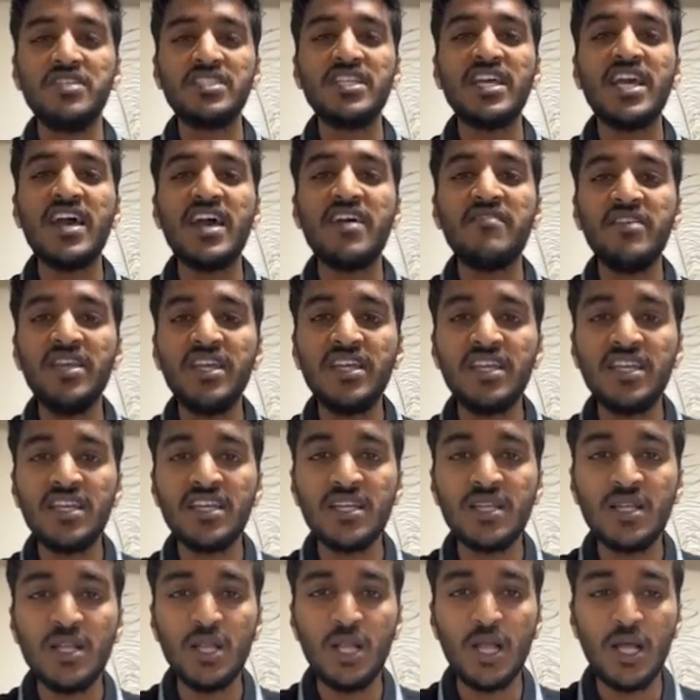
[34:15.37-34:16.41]
was
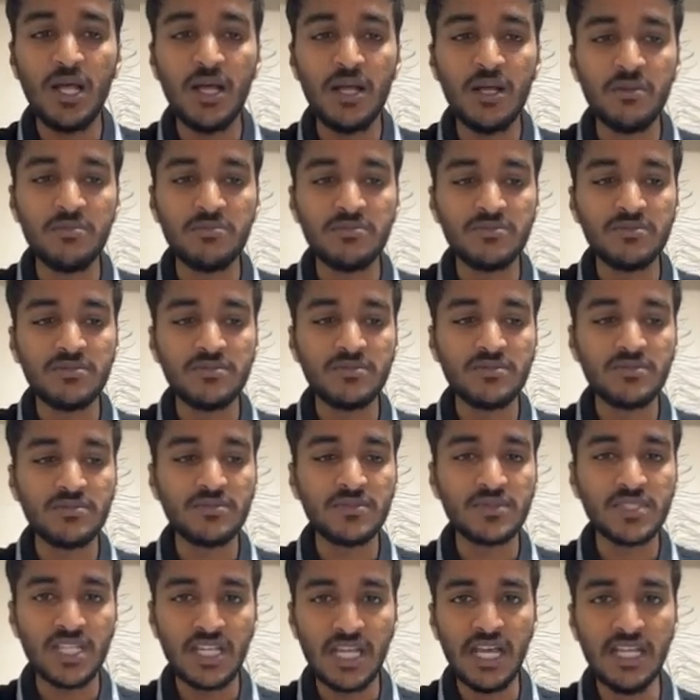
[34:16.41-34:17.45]
having
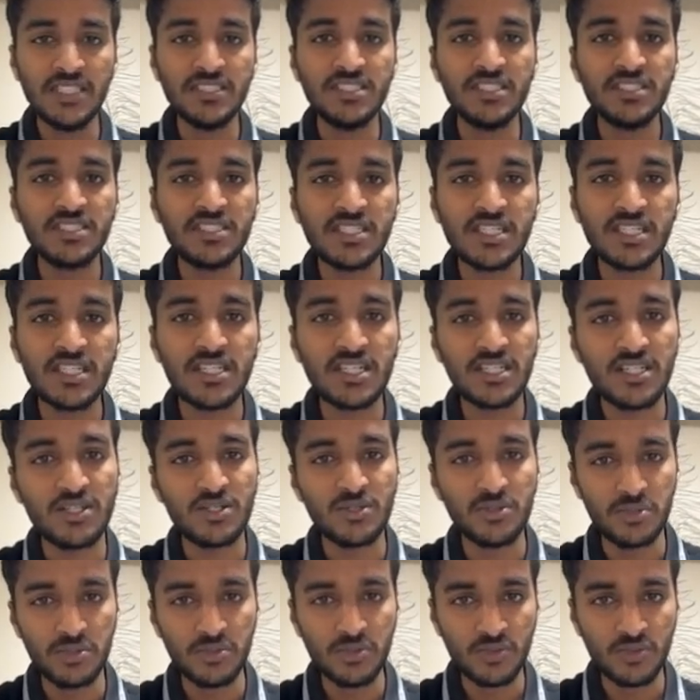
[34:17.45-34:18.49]
a sister who